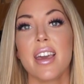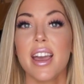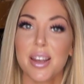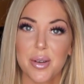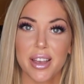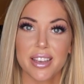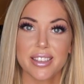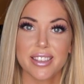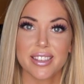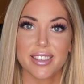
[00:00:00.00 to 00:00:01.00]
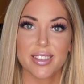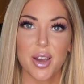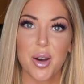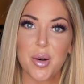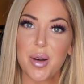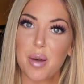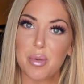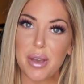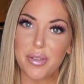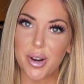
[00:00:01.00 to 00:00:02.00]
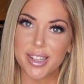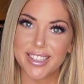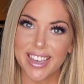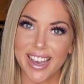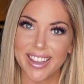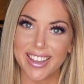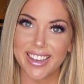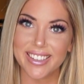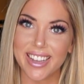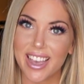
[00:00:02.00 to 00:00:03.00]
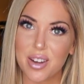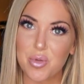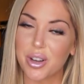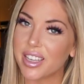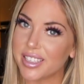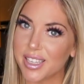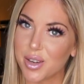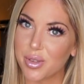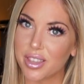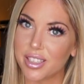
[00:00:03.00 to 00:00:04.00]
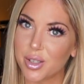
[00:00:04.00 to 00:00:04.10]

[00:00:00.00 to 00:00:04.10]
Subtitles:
Anyways, so I'll put my phone on silent and we'll continue with the